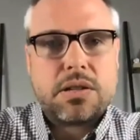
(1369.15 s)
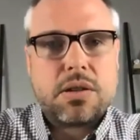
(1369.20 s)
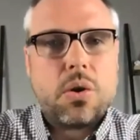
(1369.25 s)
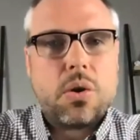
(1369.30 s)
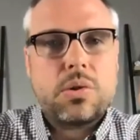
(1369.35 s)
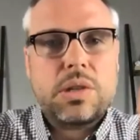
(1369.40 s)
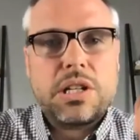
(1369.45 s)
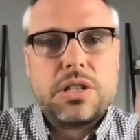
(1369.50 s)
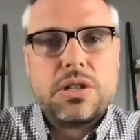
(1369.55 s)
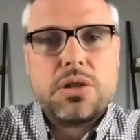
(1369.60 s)

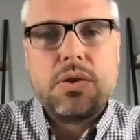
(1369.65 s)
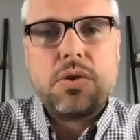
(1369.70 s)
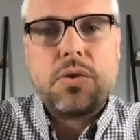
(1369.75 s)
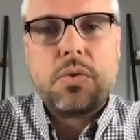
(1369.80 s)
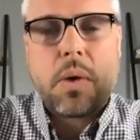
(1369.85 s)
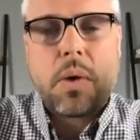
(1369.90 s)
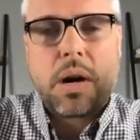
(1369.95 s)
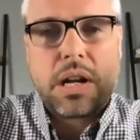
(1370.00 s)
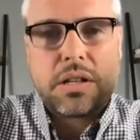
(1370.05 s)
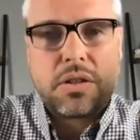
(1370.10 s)
Only 2
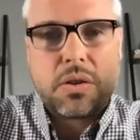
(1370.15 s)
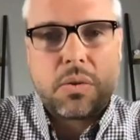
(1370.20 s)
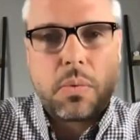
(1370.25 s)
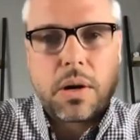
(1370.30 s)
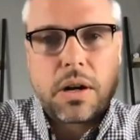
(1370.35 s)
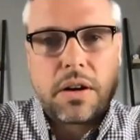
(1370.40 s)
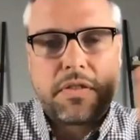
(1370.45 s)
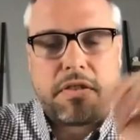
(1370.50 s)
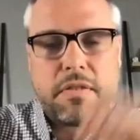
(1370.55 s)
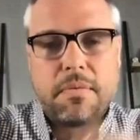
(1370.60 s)
wanted to
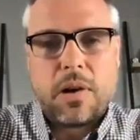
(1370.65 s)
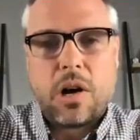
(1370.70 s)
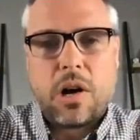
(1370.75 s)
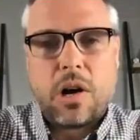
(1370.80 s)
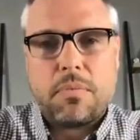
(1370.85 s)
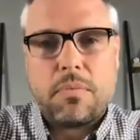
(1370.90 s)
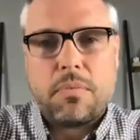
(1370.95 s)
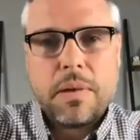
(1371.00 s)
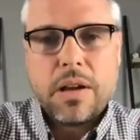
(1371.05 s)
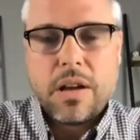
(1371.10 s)
work from
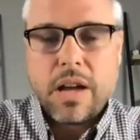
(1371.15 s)
home.